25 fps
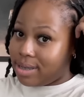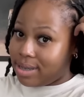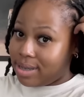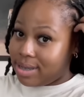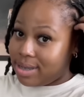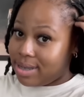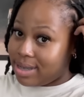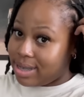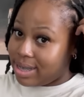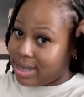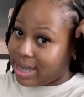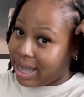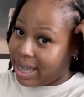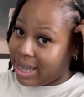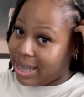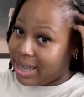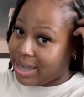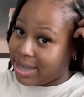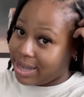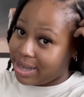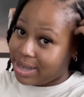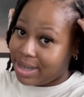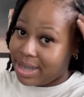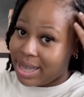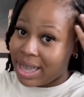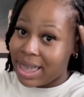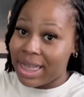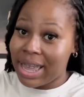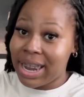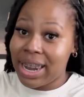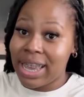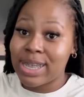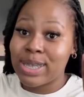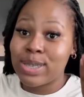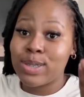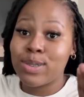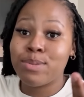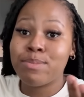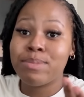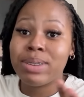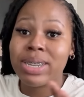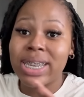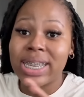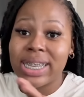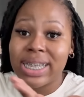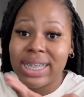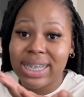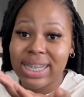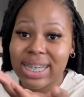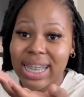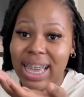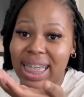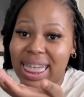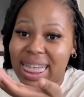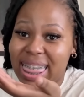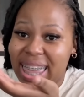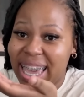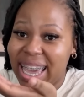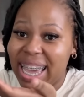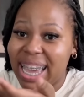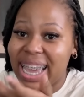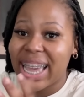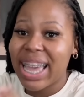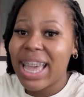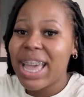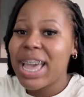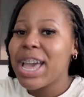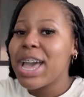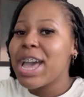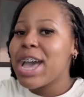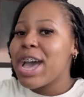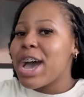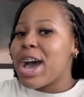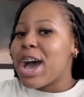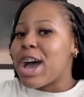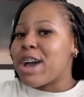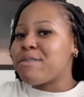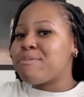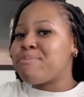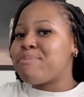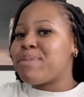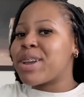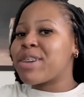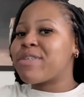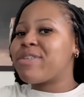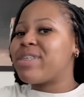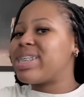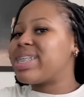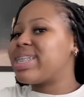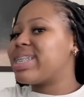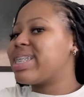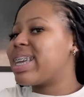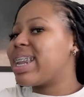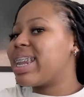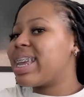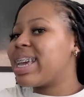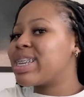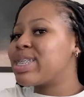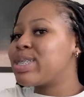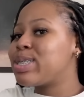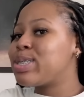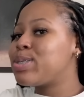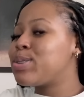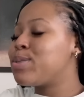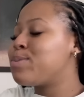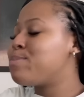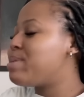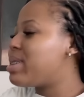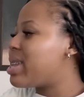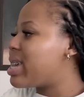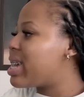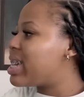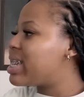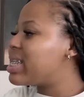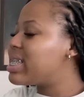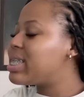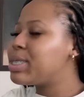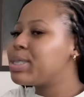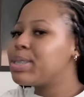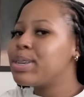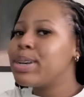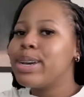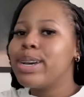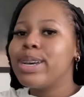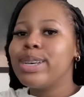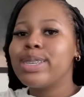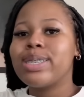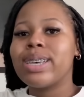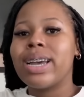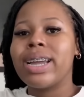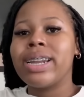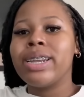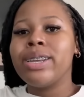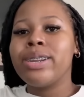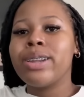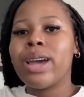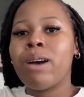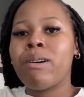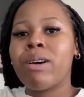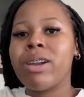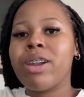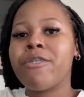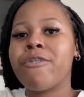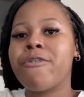in the next 2 minutes, I think. I have breakfast in the next 2 minutes. So I want to